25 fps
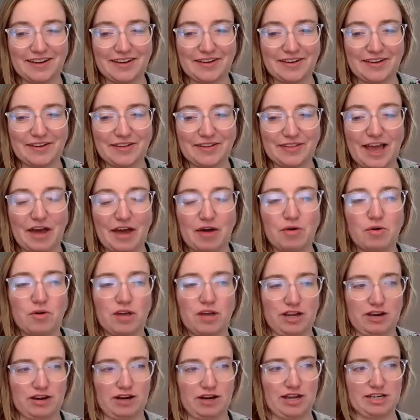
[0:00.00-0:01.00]
And
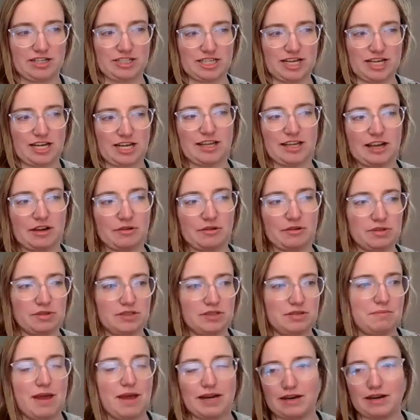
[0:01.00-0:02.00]
that whole area just
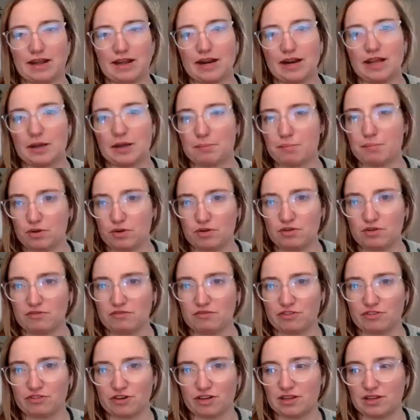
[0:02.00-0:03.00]
had like a really
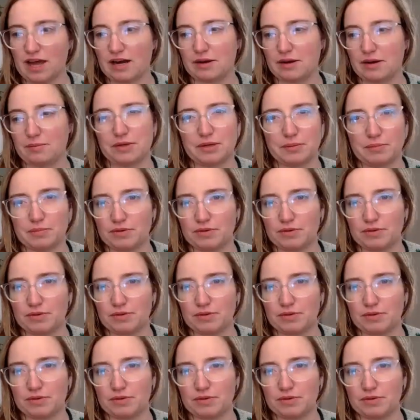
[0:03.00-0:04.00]
magnetic pull for a lot of
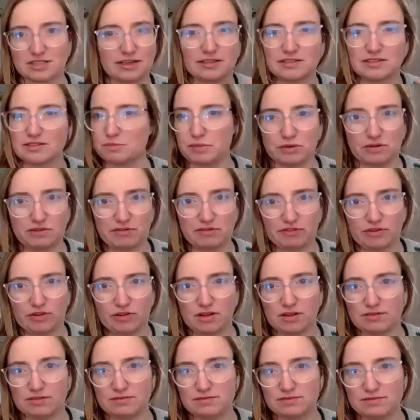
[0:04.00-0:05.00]
people. Just like it's
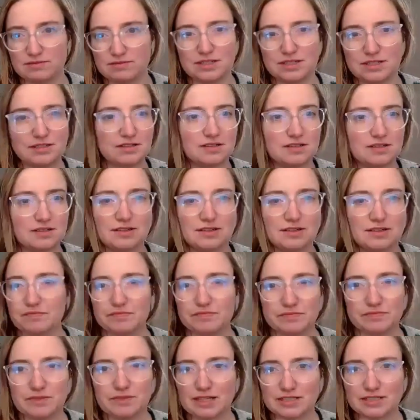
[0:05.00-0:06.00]
beautiful.
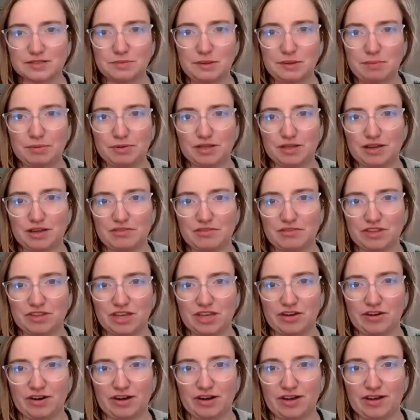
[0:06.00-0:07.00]
Lots of people
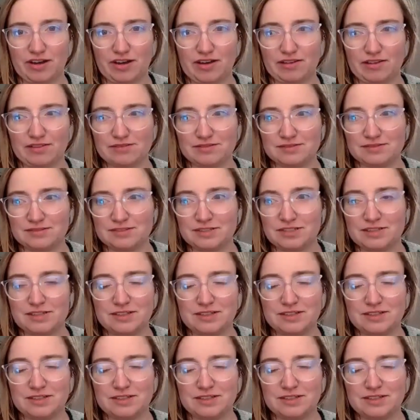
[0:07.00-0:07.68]
love the area.